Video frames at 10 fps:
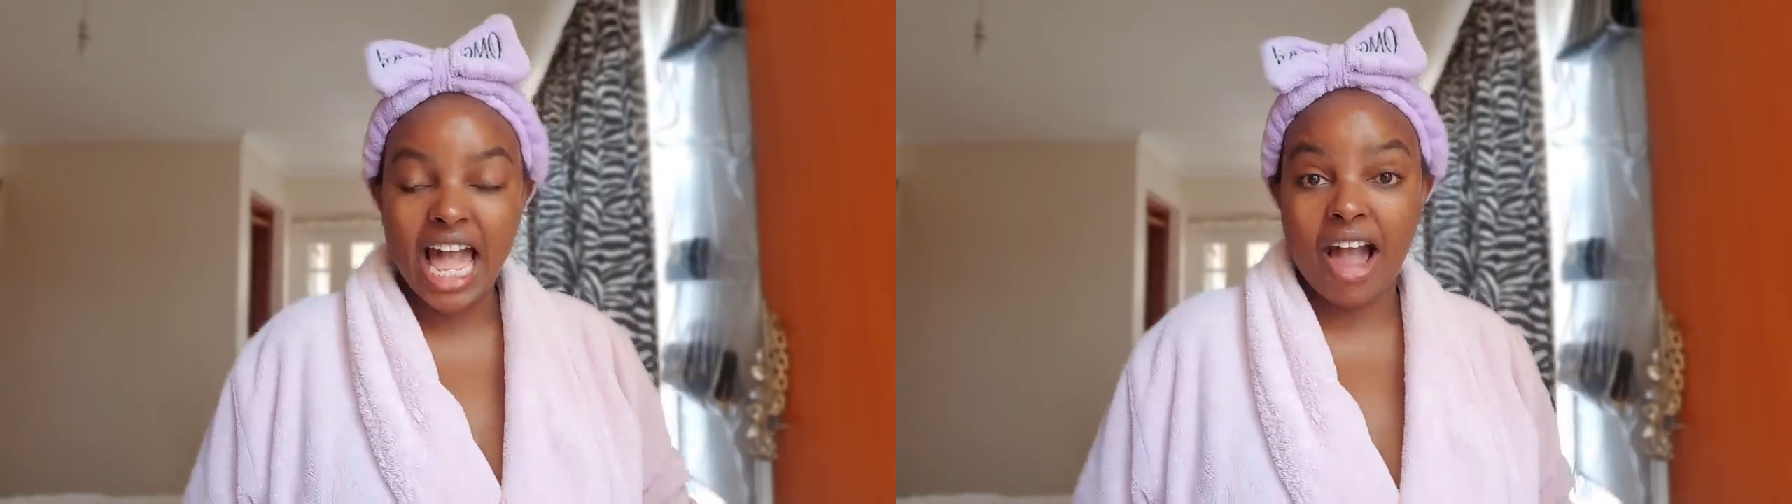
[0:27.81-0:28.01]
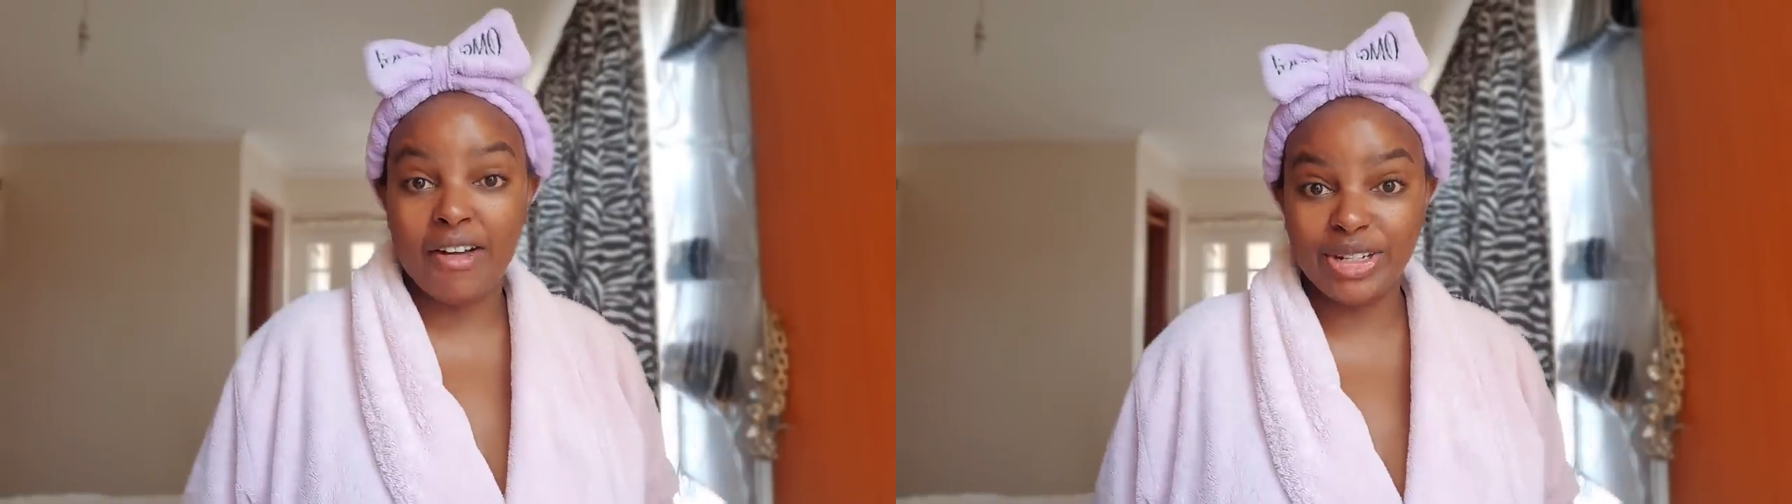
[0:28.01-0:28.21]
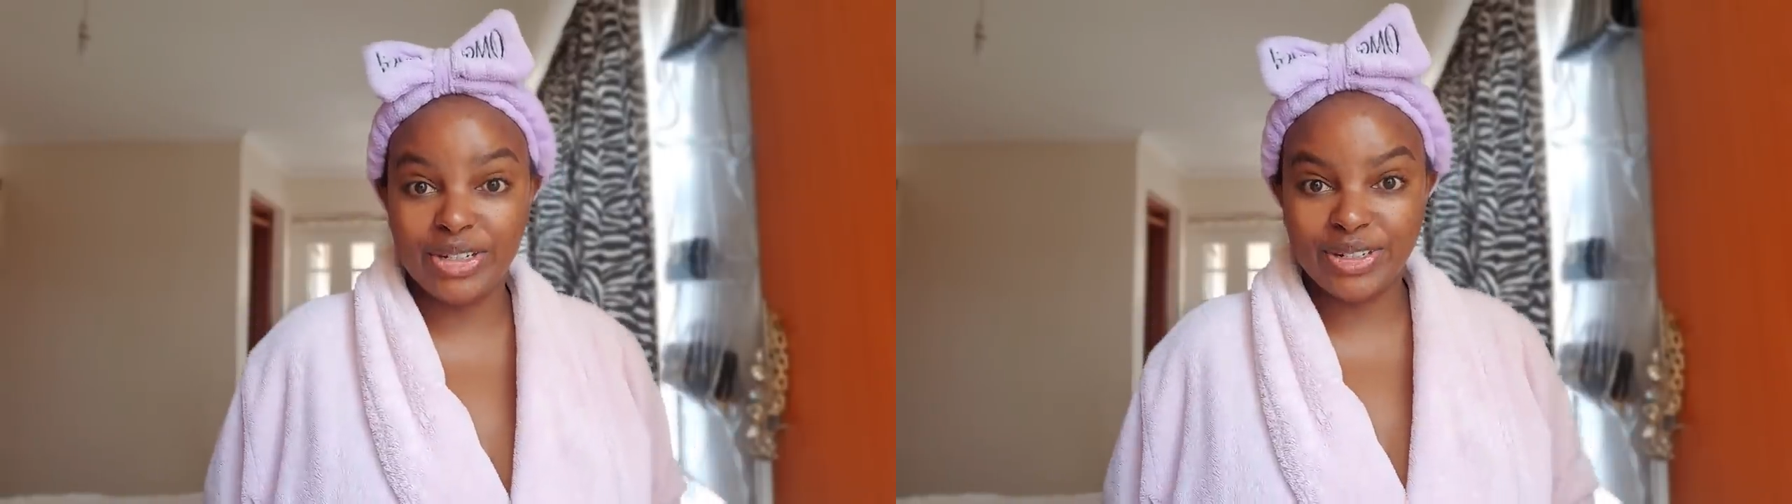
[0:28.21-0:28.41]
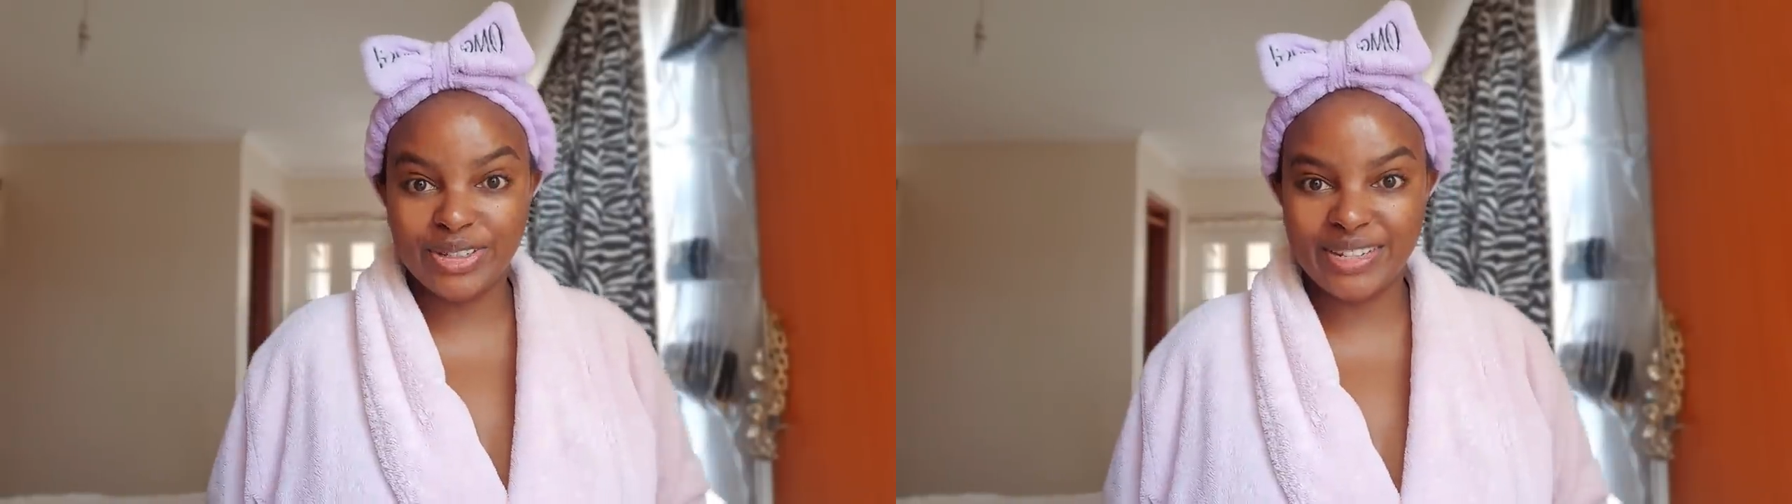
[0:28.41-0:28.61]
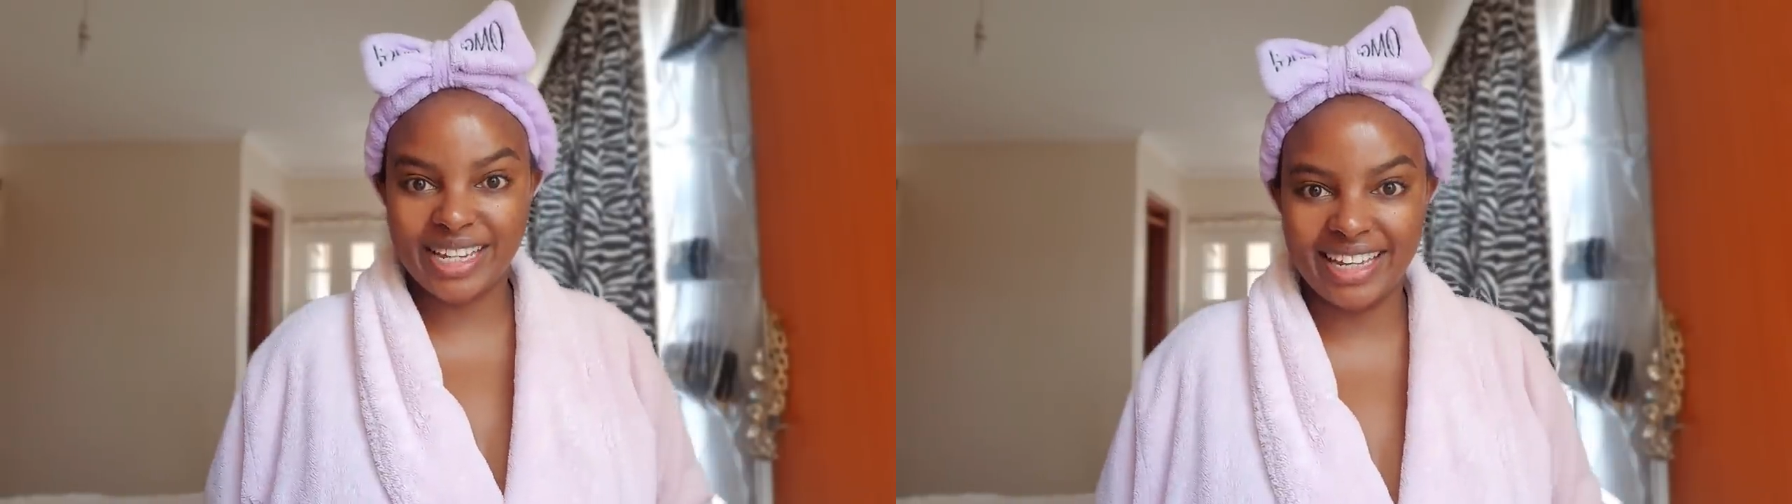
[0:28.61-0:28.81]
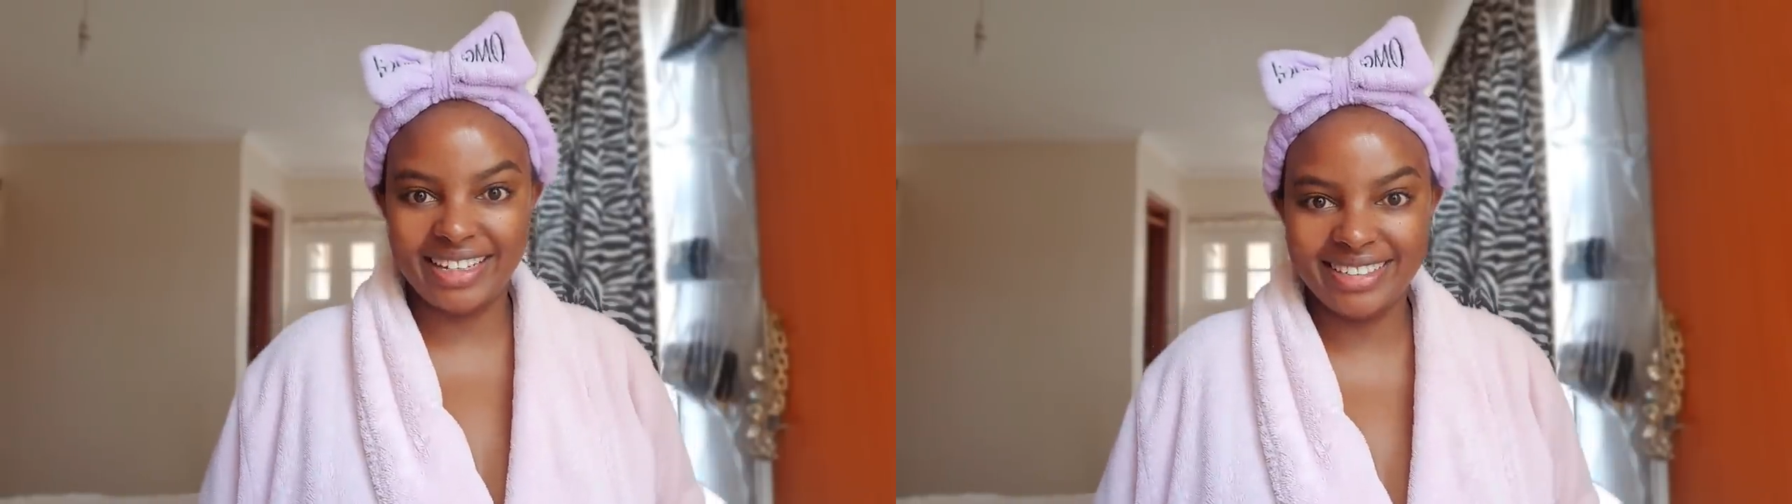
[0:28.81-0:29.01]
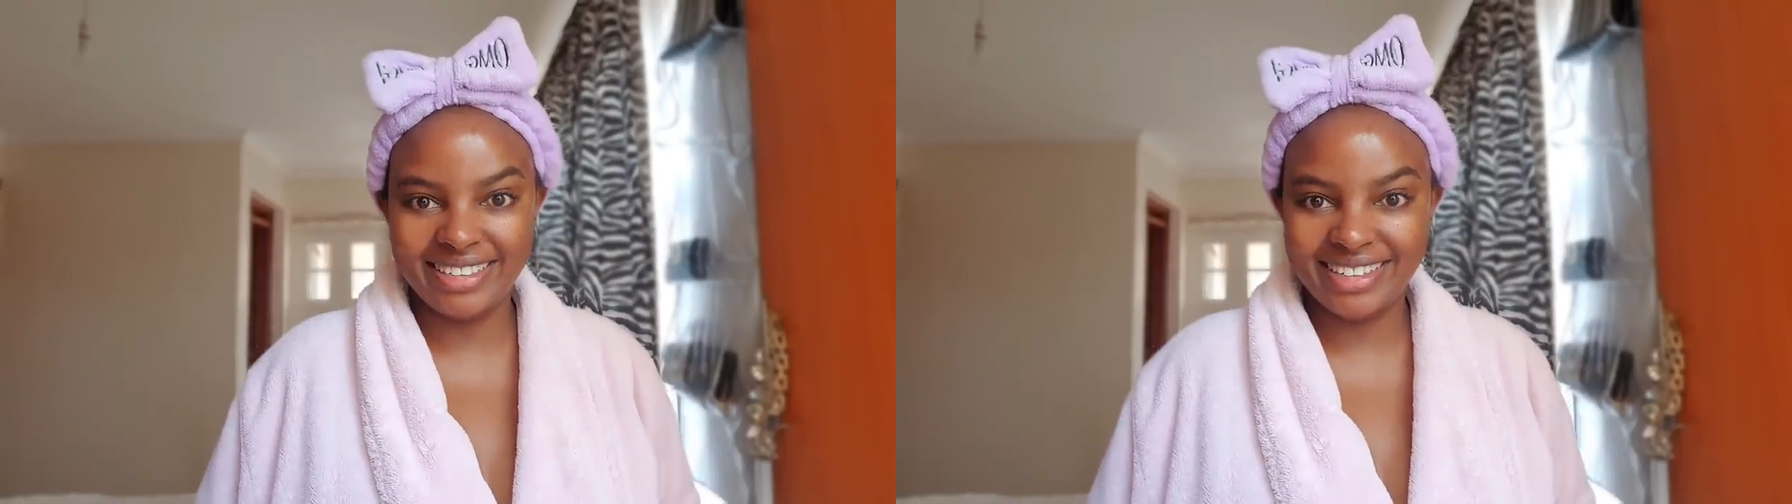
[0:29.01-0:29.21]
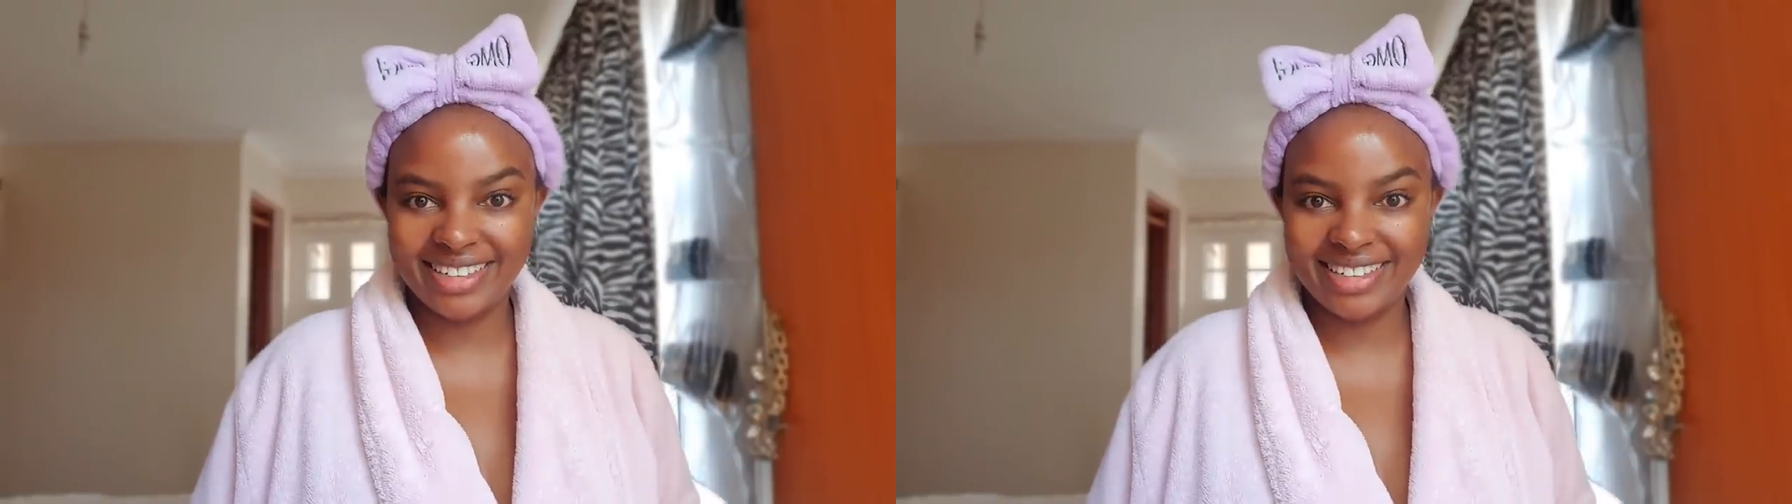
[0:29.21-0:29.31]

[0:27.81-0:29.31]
how are you doing today?